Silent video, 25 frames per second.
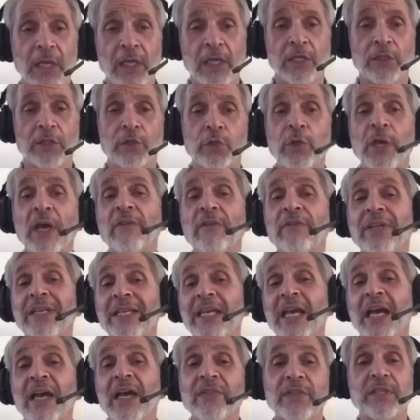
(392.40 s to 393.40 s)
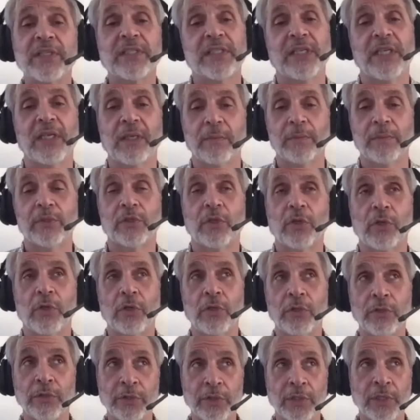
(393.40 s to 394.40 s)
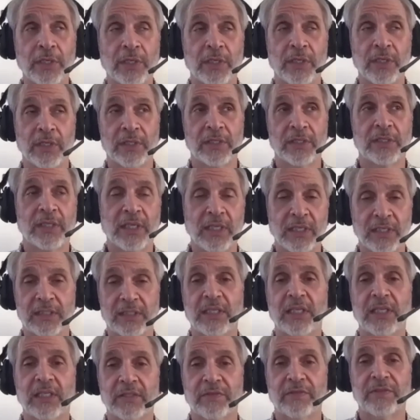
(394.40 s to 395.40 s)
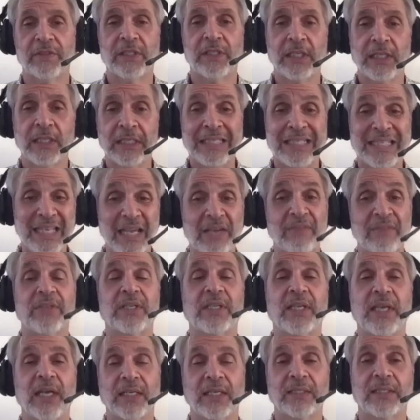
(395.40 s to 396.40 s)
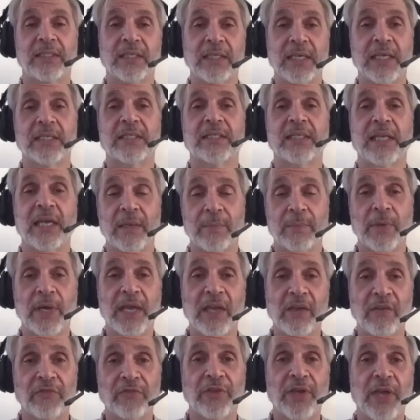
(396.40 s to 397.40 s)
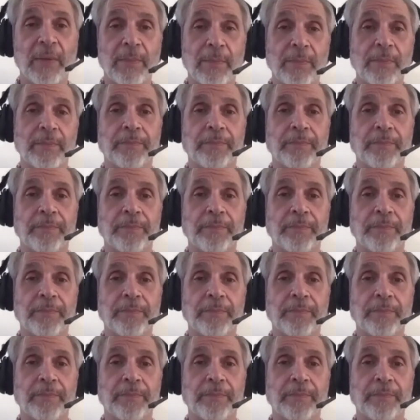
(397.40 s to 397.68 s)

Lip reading: Do you have any other tips on successfully navigating exam IFM?